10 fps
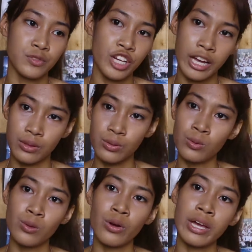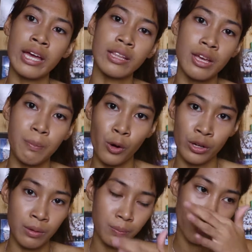Try to locate the
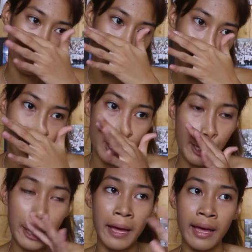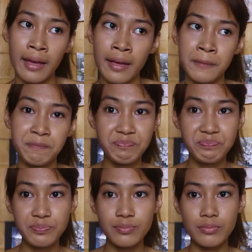important points, and
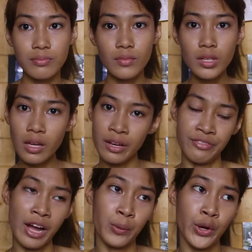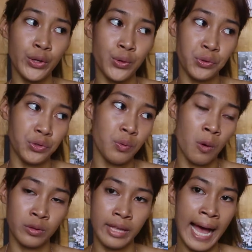if I were you, you
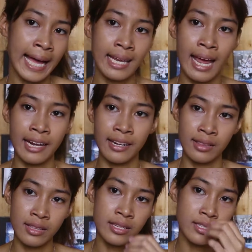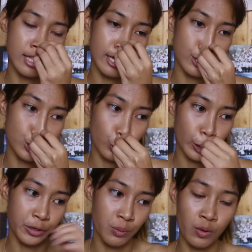won't highlight at this stage,
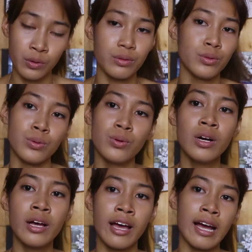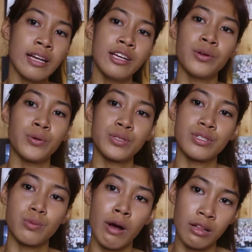or you won't do any
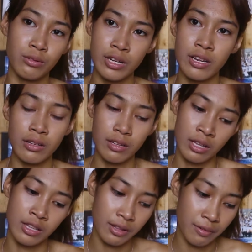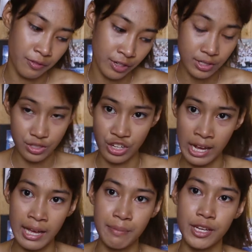notes while reading in the first
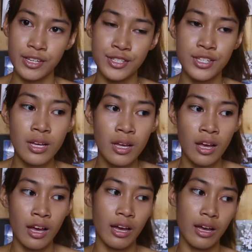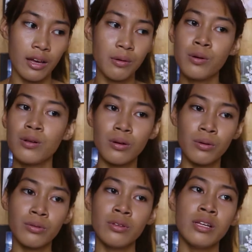try, because it will
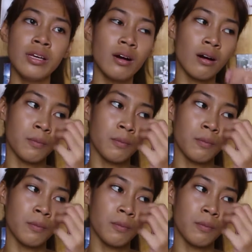only